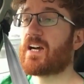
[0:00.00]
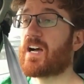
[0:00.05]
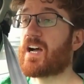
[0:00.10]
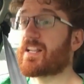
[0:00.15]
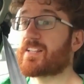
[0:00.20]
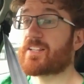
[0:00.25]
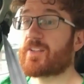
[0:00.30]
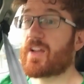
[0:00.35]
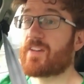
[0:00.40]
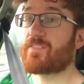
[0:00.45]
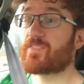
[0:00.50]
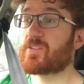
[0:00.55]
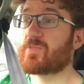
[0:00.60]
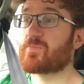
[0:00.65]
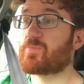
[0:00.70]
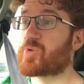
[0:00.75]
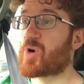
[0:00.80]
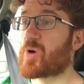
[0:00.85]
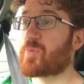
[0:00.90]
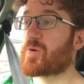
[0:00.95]
Uh, I don't have
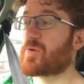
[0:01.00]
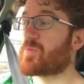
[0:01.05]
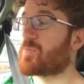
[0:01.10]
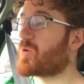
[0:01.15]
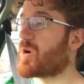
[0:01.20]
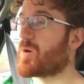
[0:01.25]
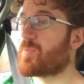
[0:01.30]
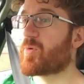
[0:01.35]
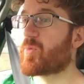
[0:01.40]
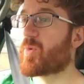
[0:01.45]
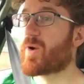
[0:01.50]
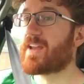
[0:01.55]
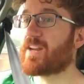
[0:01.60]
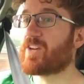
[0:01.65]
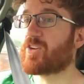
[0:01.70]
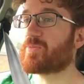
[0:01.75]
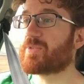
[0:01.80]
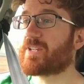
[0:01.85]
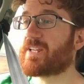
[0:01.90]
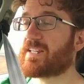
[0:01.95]
a proper proper
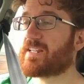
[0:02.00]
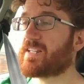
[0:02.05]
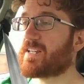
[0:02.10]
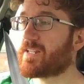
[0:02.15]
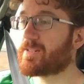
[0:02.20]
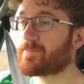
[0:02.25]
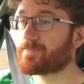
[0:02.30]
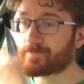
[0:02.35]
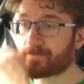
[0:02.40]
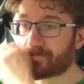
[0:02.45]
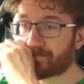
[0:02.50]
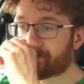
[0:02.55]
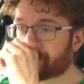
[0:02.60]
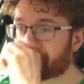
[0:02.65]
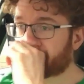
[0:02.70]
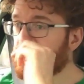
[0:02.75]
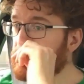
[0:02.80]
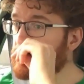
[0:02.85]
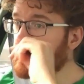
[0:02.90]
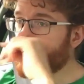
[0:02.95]
weighing update. Um,
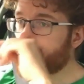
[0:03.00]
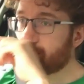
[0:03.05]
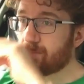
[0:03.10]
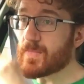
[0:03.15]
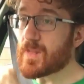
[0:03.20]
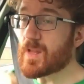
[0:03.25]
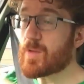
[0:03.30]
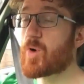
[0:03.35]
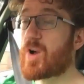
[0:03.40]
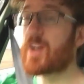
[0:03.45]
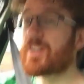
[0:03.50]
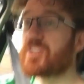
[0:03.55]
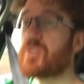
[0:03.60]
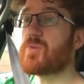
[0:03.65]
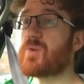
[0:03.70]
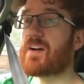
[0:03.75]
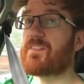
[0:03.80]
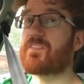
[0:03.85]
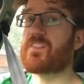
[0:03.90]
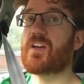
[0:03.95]
what I
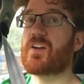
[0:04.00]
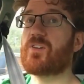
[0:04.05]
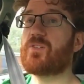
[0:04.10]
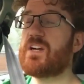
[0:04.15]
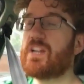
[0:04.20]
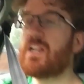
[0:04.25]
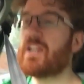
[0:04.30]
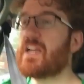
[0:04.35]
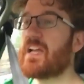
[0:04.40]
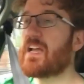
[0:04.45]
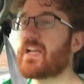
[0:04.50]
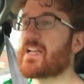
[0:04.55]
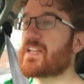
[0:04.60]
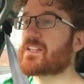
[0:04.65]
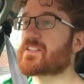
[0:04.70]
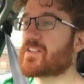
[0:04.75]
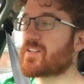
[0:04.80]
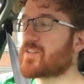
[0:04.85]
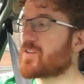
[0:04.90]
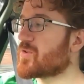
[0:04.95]
do have though
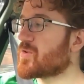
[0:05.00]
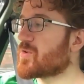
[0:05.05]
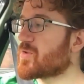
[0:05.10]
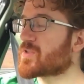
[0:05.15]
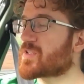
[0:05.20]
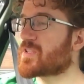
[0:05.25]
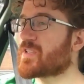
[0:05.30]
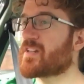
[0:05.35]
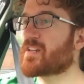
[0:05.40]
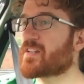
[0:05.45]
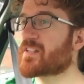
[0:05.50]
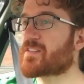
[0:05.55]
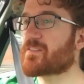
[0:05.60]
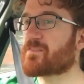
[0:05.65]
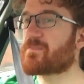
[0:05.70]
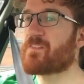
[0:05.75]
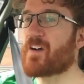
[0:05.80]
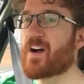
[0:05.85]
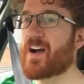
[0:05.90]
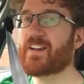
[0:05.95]
is the news that
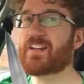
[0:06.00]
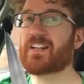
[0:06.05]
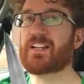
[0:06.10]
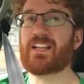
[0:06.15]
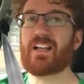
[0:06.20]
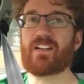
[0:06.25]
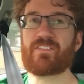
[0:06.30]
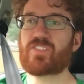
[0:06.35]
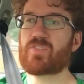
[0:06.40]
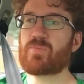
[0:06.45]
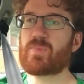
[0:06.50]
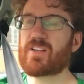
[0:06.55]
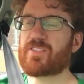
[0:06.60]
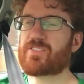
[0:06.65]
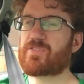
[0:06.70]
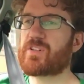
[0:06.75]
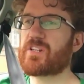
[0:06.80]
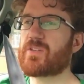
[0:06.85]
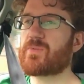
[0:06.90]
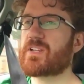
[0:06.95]
finally, after
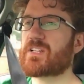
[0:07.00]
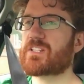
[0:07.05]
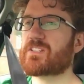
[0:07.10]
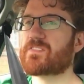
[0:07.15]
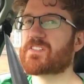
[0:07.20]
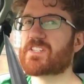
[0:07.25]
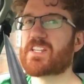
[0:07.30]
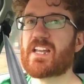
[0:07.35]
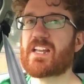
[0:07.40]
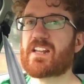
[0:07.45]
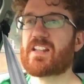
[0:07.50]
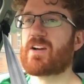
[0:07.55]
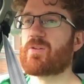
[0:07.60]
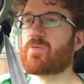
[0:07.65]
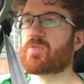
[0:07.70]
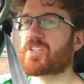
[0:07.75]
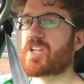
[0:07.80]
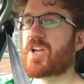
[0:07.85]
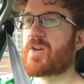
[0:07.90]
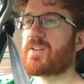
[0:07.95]
about three weeks of saying that I
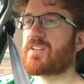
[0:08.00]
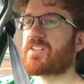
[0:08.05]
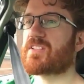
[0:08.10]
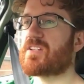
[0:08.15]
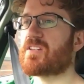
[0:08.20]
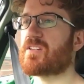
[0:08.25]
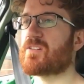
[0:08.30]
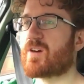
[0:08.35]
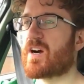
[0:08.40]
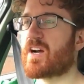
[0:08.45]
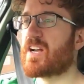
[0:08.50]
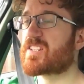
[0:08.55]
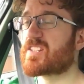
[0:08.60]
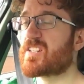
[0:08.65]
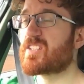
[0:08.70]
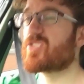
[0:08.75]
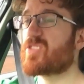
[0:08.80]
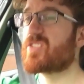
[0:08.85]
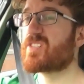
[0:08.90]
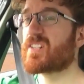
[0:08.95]
was going to, I
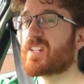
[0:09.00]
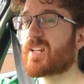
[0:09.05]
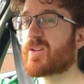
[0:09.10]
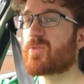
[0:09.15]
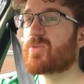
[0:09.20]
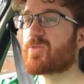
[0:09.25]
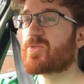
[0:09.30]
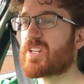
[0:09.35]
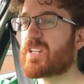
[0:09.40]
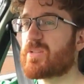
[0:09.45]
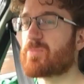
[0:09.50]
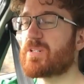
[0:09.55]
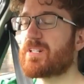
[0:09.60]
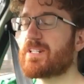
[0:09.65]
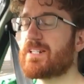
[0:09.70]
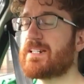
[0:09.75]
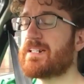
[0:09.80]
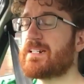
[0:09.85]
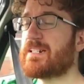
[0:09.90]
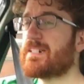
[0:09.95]
actually joined a local gym.
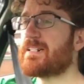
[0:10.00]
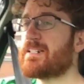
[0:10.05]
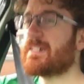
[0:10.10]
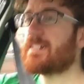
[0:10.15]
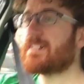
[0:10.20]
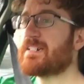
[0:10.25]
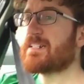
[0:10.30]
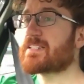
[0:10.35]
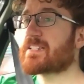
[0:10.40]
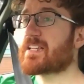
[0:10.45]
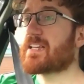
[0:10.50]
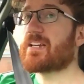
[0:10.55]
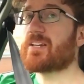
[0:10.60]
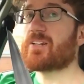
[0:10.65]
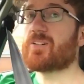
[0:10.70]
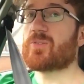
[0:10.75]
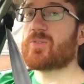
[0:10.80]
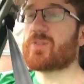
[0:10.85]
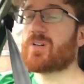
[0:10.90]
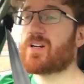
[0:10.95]

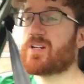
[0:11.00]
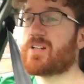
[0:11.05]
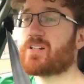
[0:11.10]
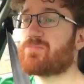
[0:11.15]
So